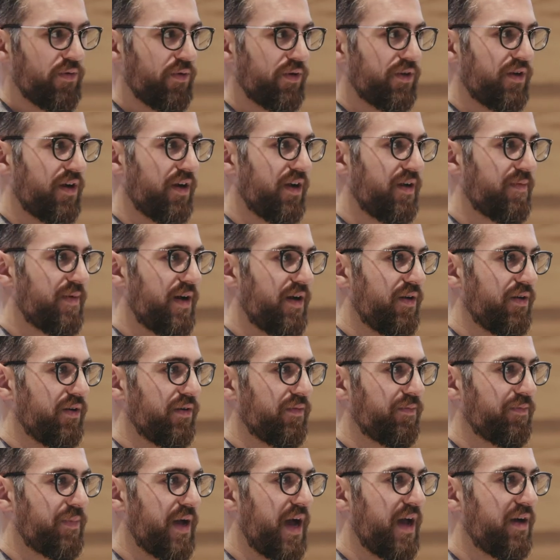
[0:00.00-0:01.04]
We're talking
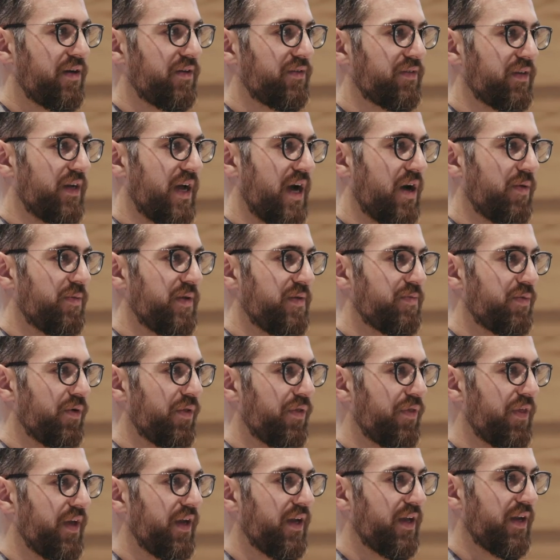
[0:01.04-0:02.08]
about patterns in how people
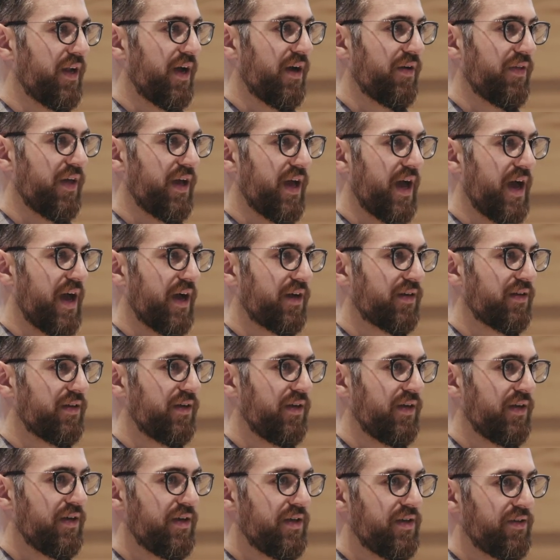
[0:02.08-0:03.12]
think and how they act.
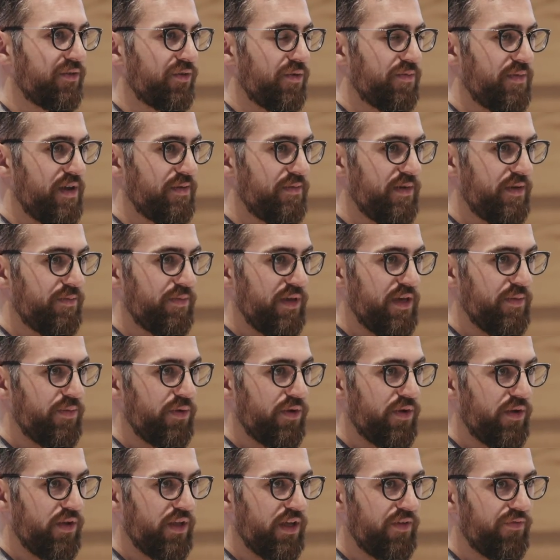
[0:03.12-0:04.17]
So it may be
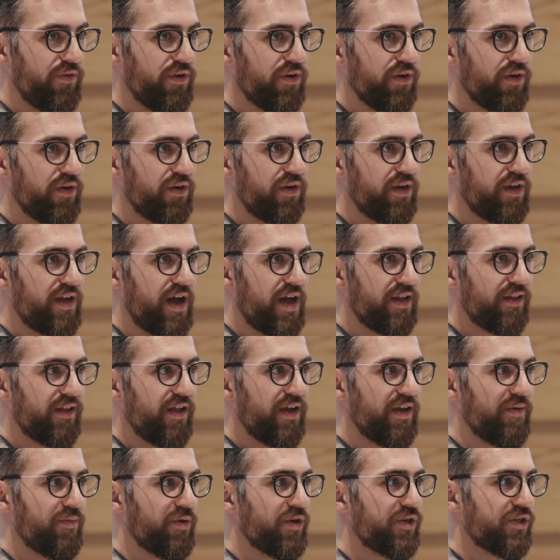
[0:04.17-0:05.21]
people, if you're an
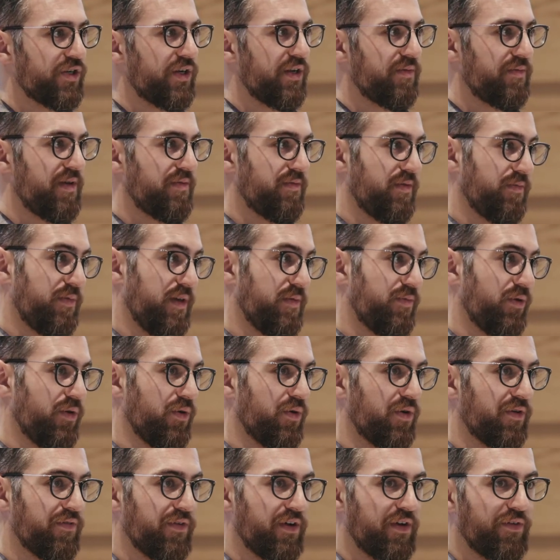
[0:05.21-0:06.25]
online merchant, it may be people
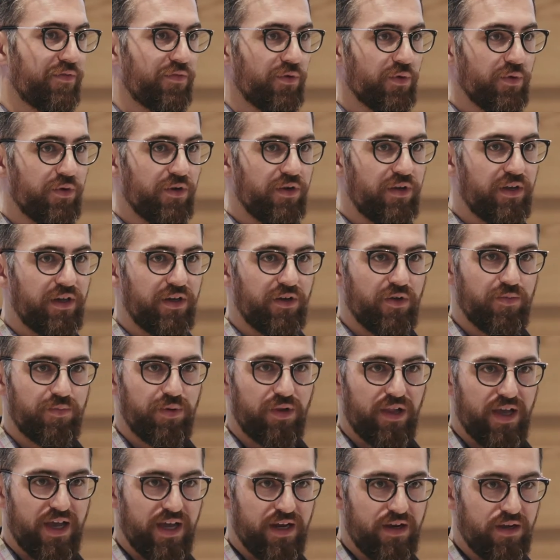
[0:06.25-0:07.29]
who are very frugal and who
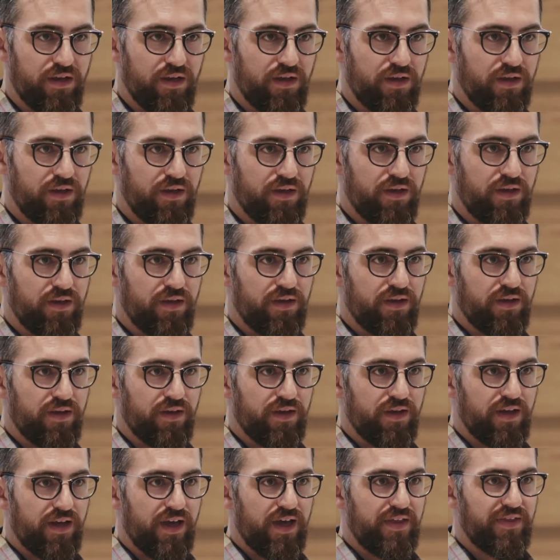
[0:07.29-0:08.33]
plan,
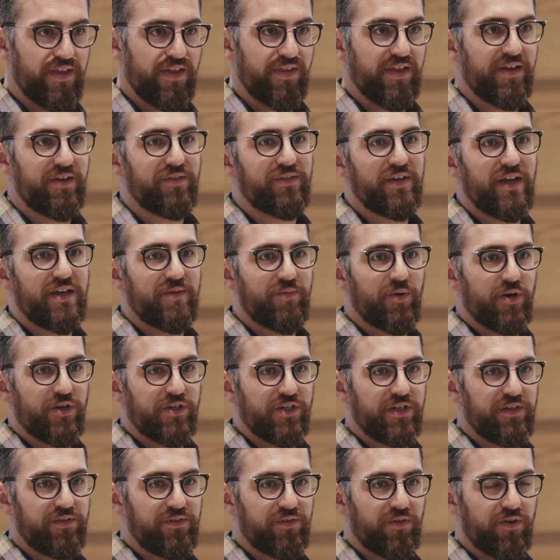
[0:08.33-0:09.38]
and then they decide to
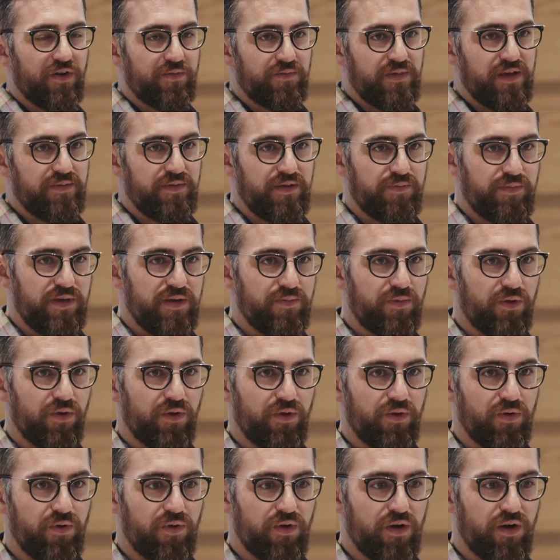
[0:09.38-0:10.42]
purchase, or it may be people
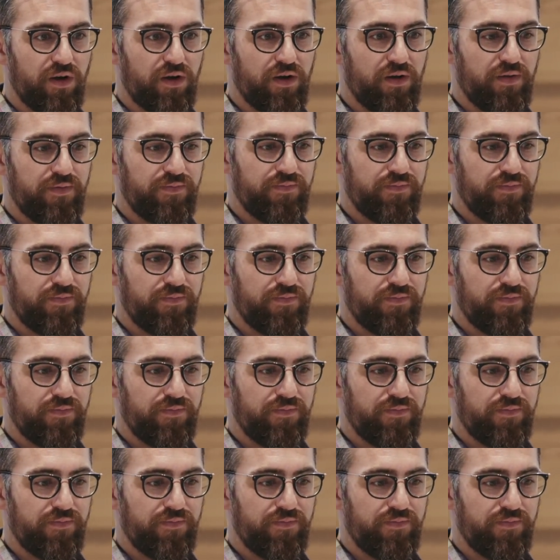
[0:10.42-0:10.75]
who